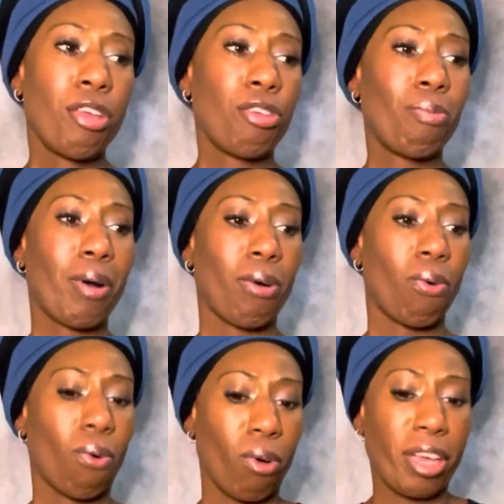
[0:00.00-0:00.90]
you put
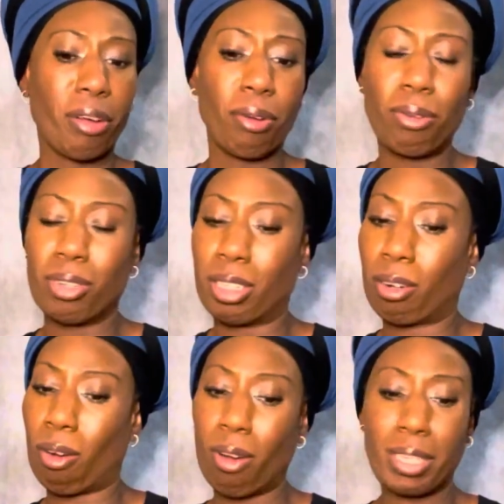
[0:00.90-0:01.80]
oils
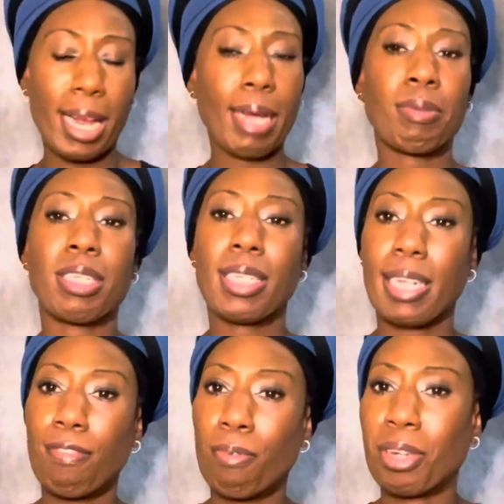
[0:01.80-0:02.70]
and all types of
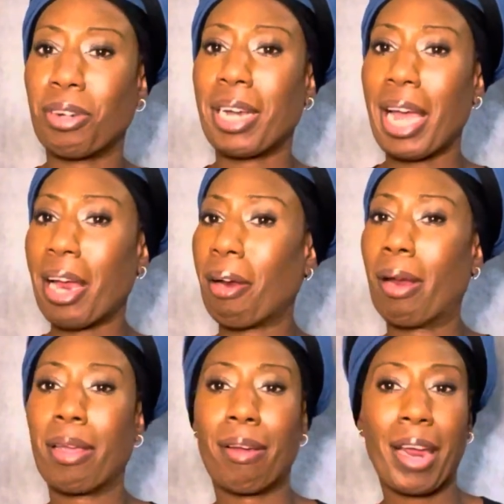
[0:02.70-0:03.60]
stuff on your hair
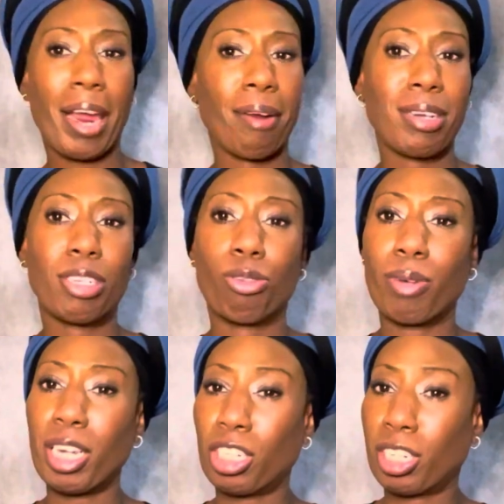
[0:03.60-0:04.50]
and your hair is still
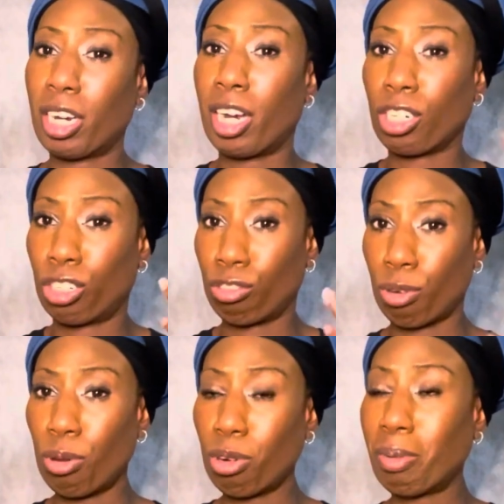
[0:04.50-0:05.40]
itching
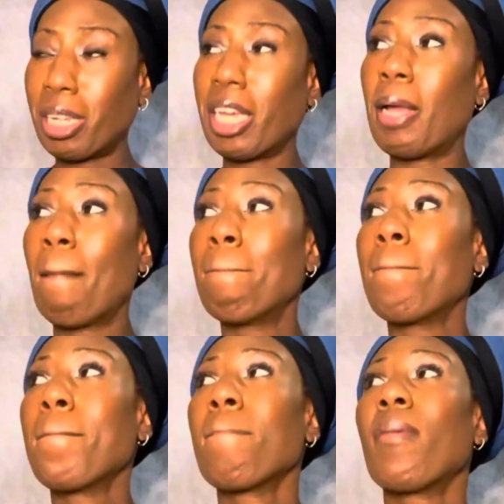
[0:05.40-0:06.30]
uncontrollably.
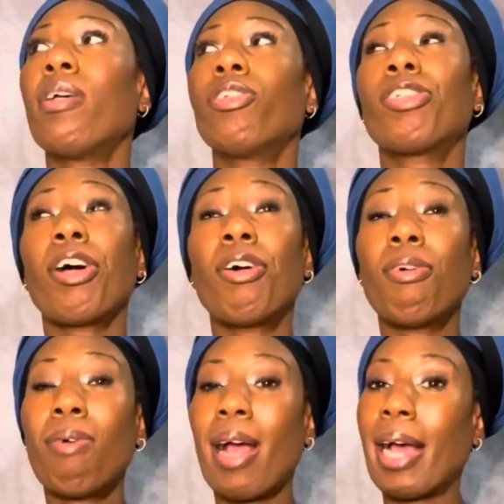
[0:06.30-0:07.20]

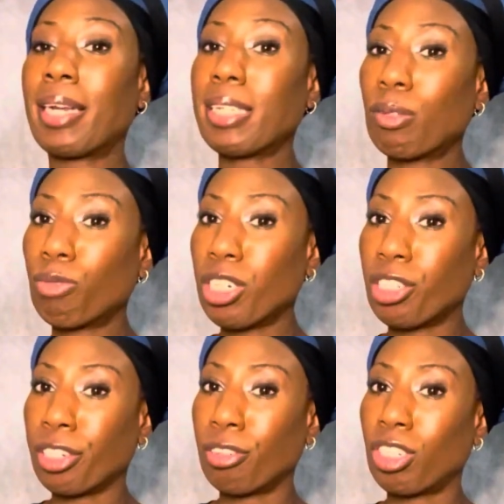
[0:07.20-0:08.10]
So I did some
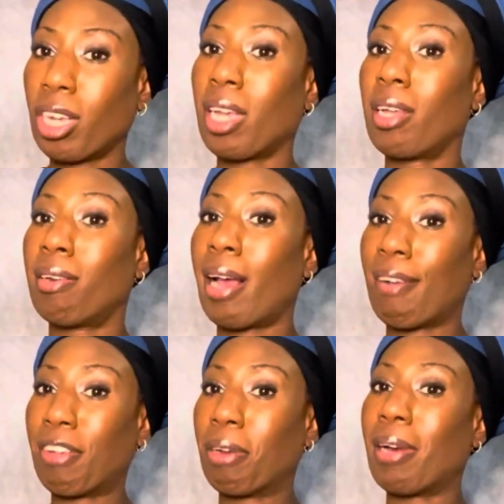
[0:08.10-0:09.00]
research and I
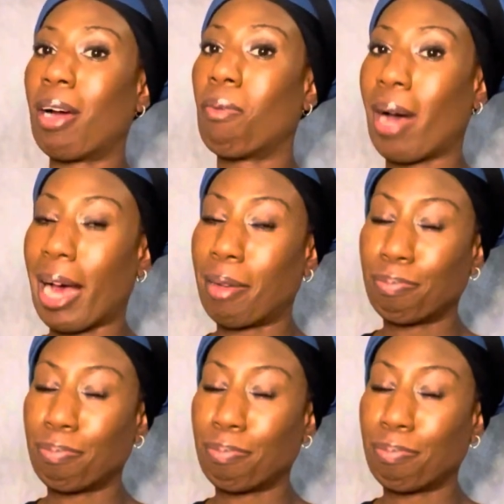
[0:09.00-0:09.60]
found out why.